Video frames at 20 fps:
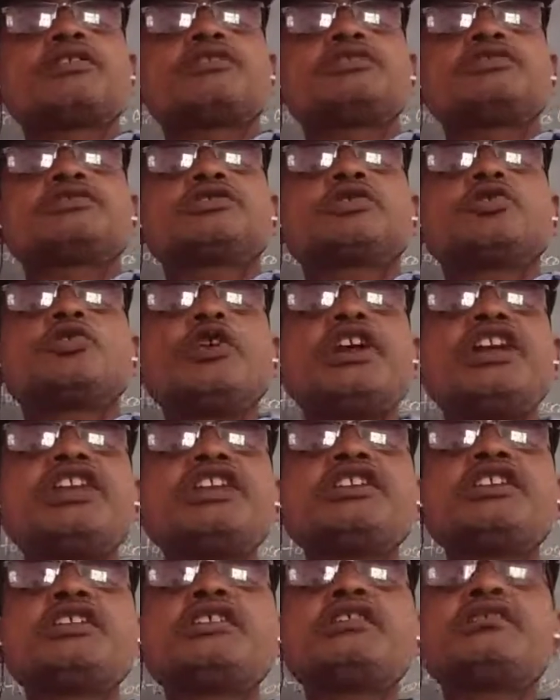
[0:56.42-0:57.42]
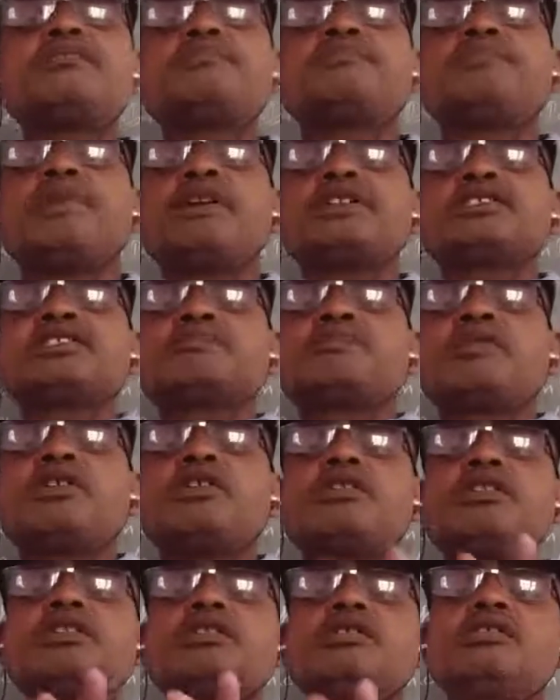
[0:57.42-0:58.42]
So when first of
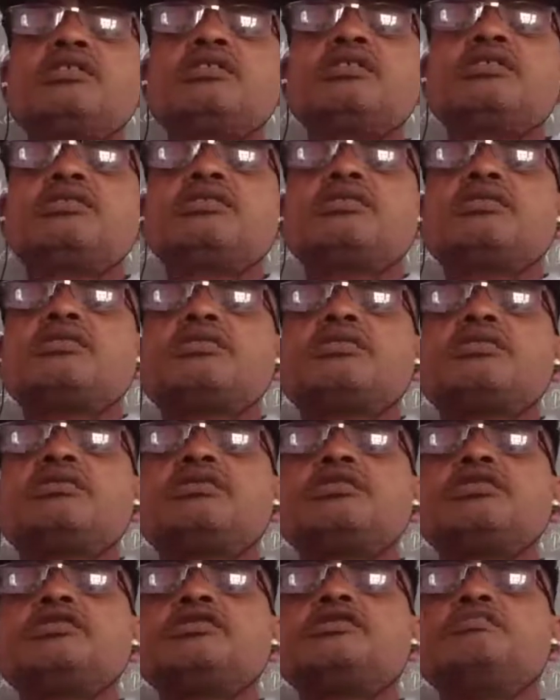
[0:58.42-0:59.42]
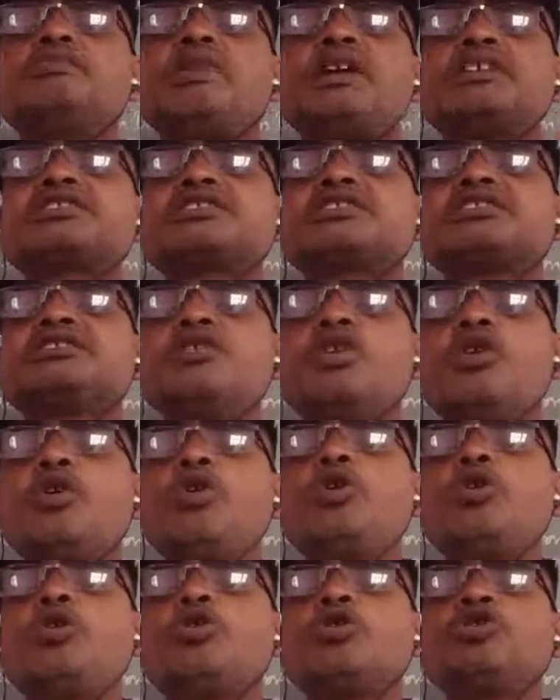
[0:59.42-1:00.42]
all you must
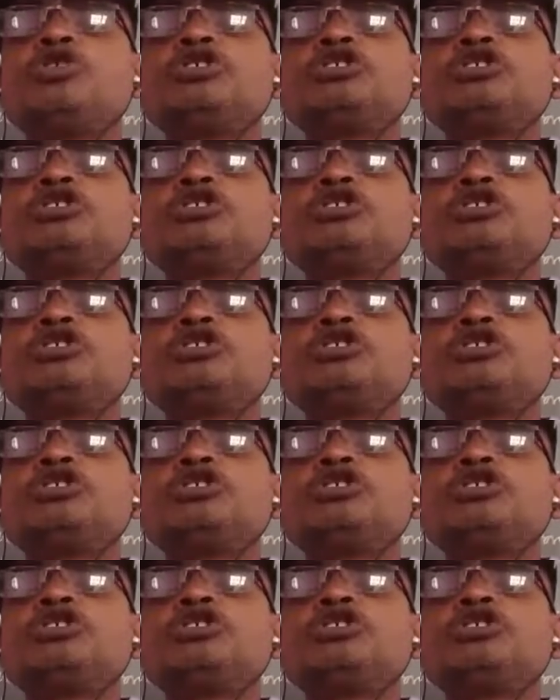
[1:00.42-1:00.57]
know